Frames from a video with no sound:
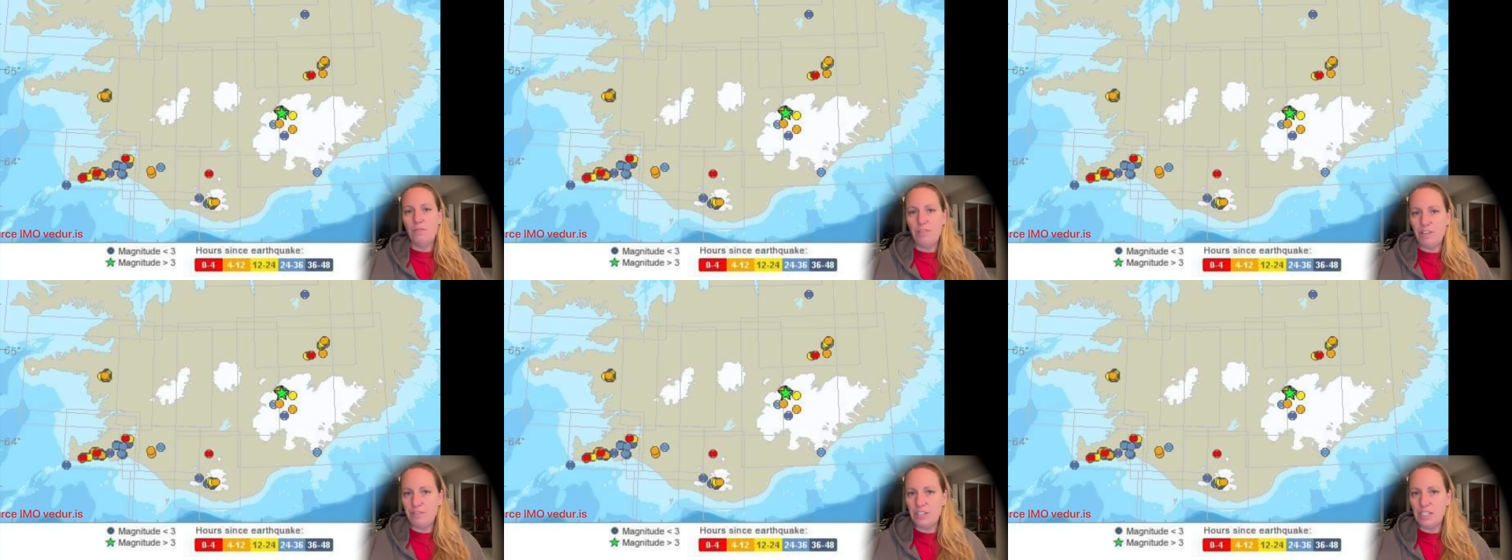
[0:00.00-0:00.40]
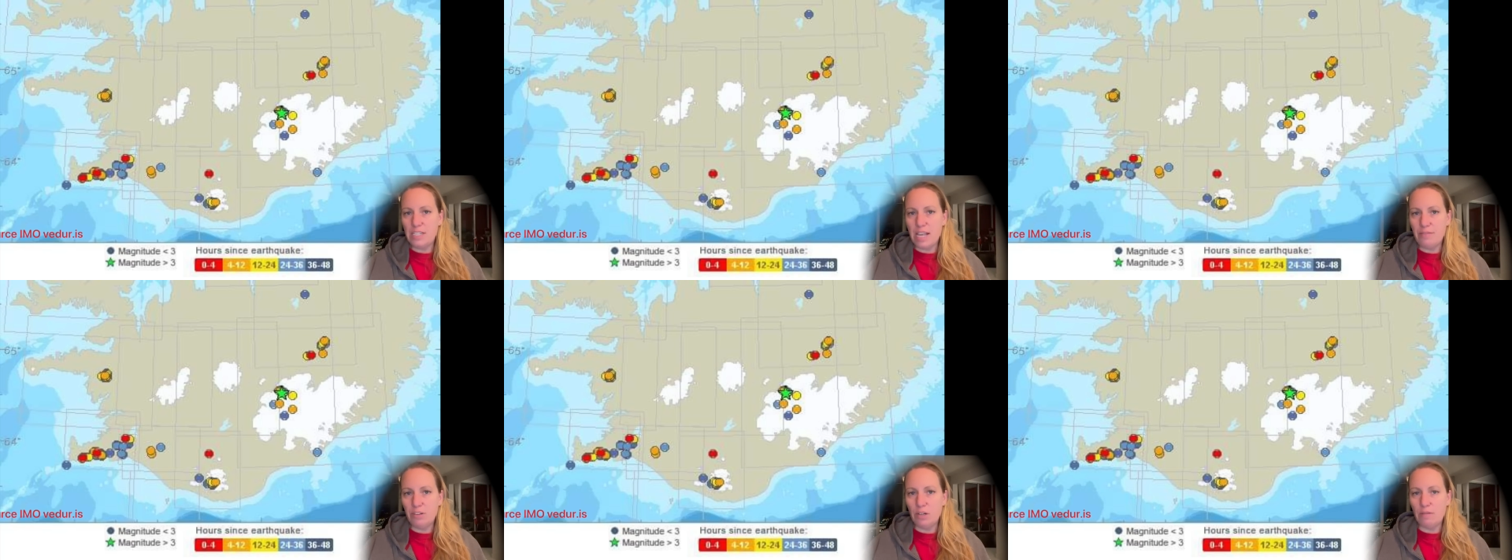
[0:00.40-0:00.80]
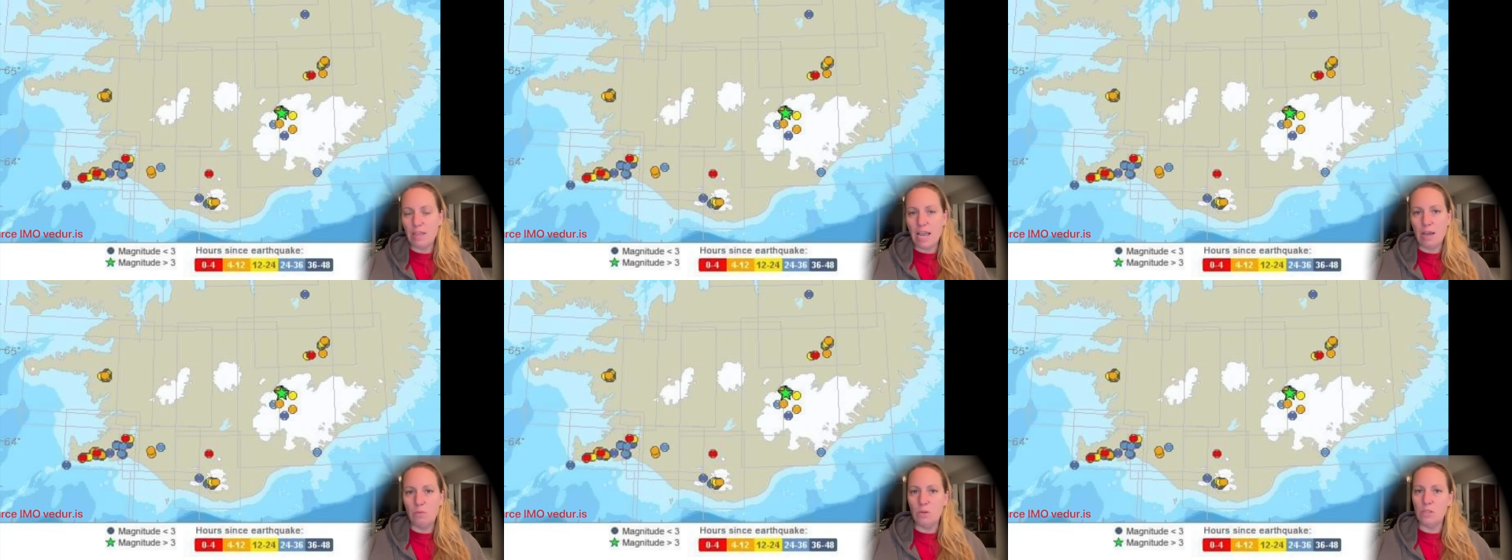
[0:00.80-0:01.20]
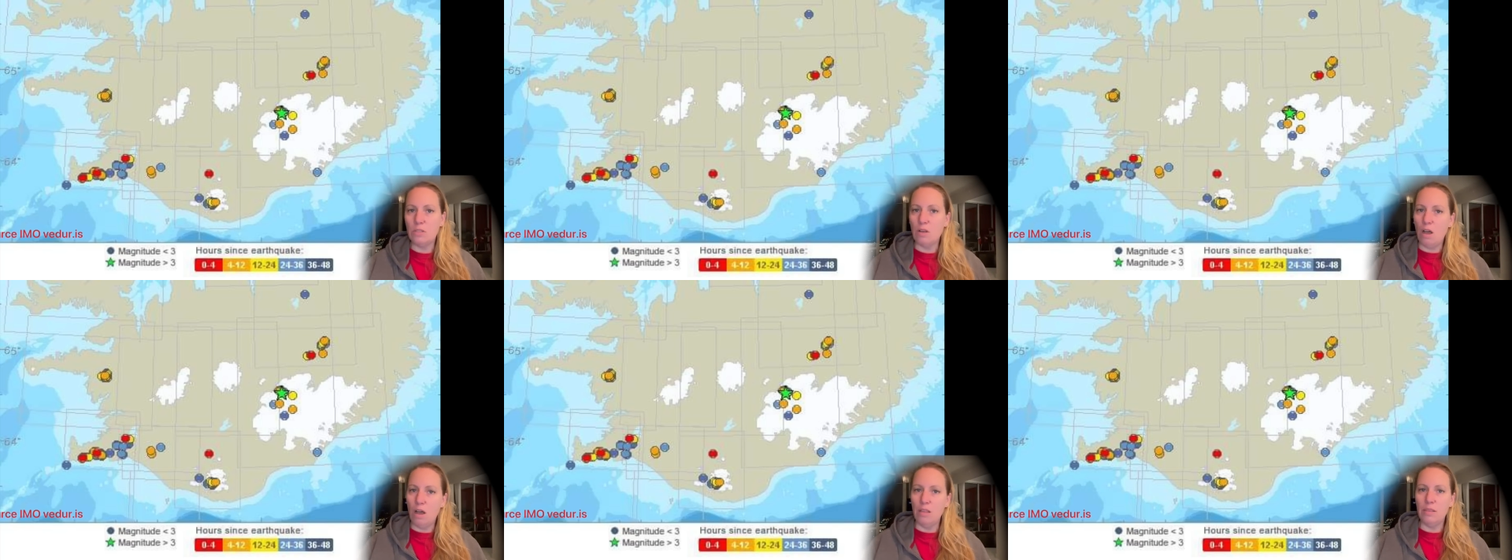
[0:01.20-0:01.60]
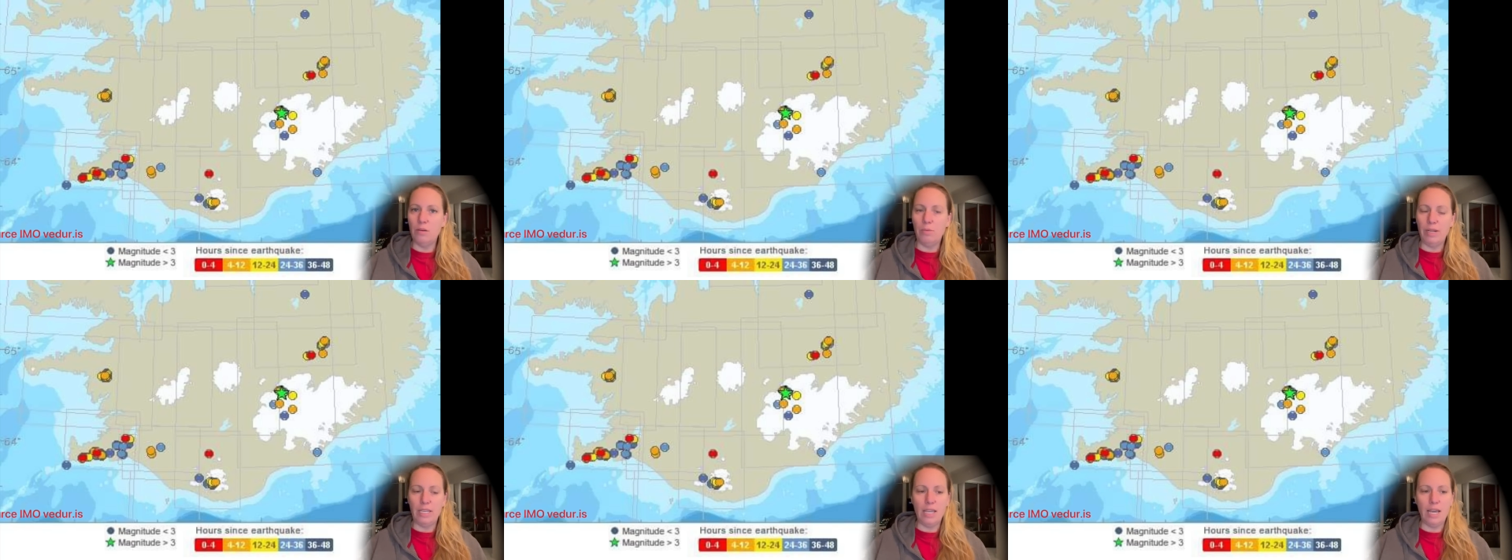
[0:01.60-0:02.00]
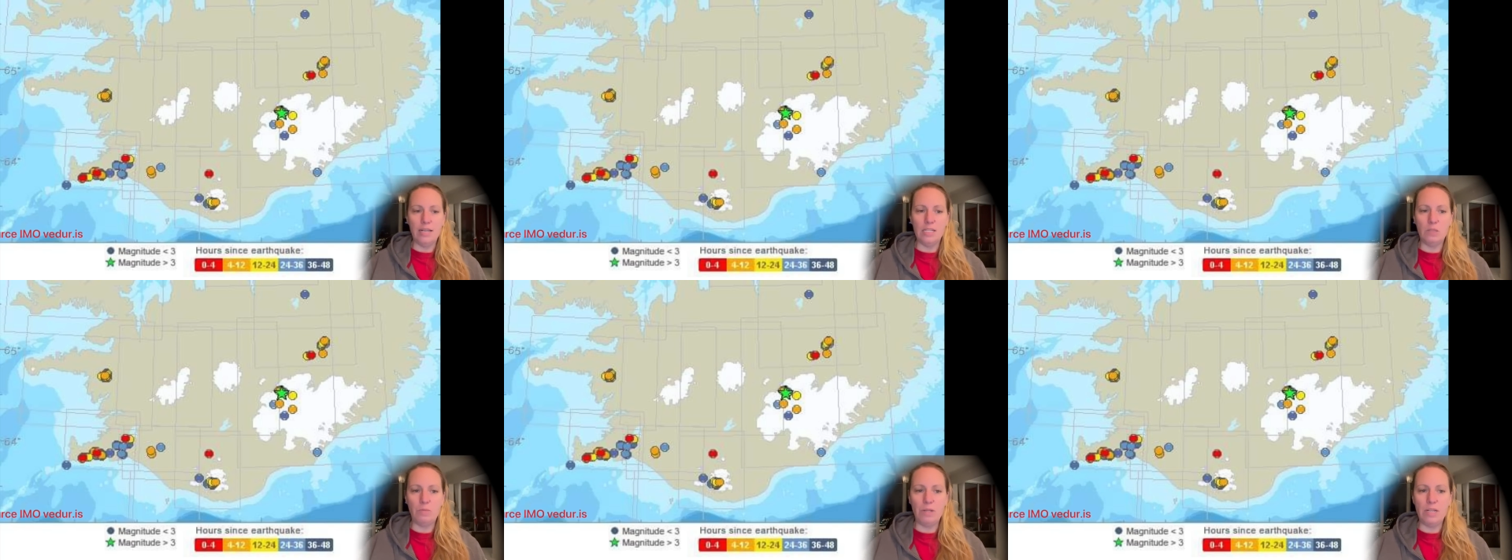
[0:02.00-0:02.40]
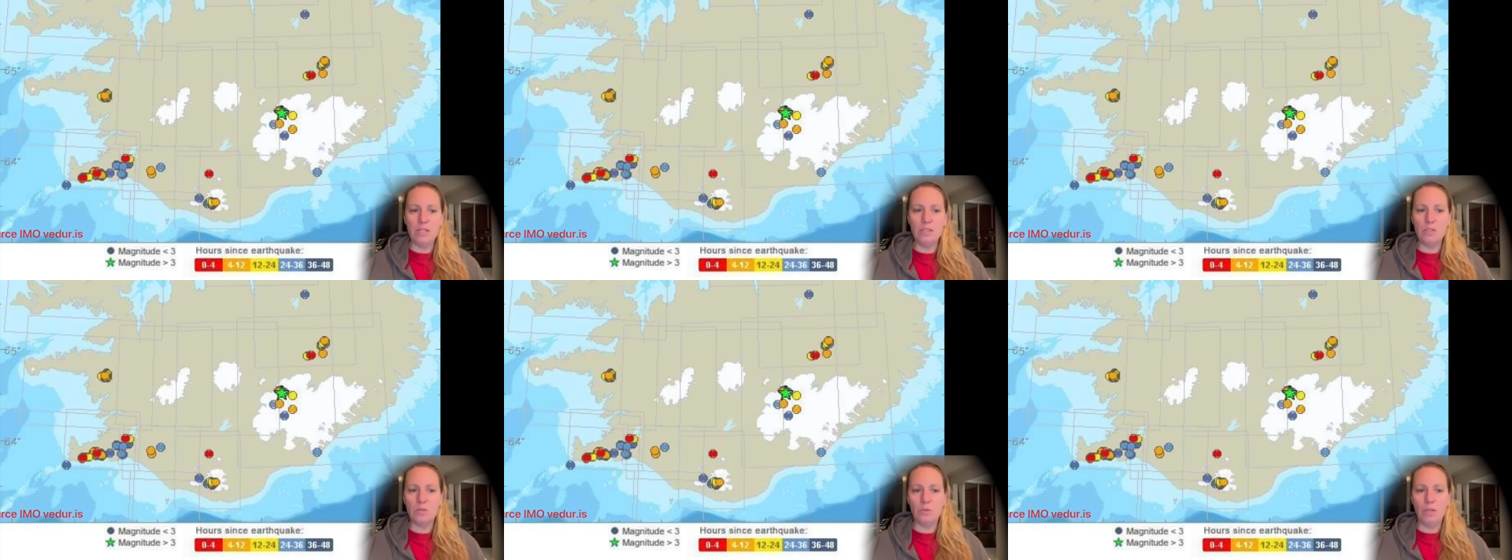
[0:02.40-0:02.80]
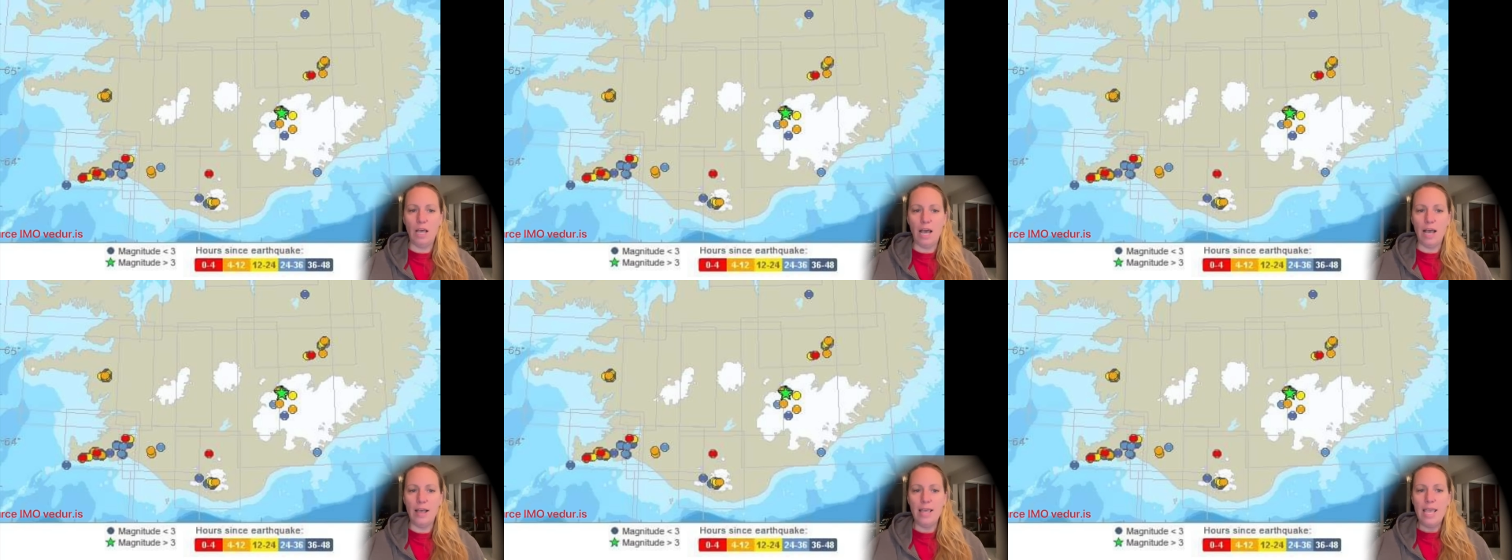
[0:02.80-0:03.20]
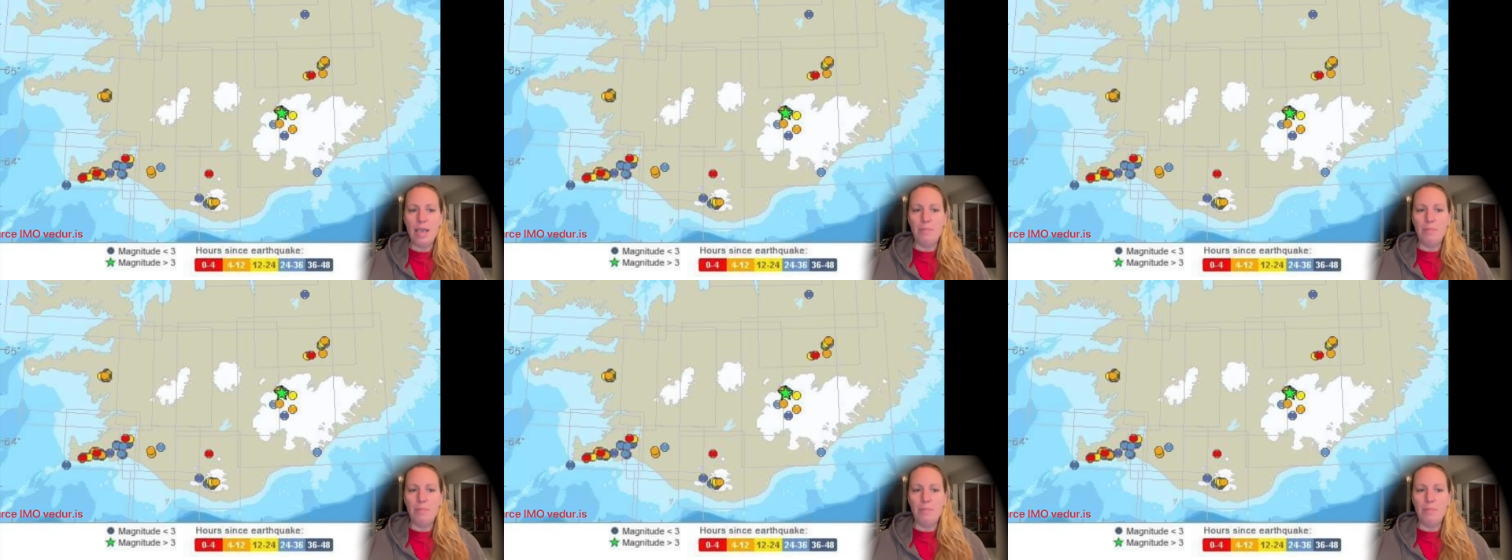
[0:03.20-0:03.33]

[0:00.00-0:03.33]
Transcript: 57 of that was on the Reykjanes Peninsula,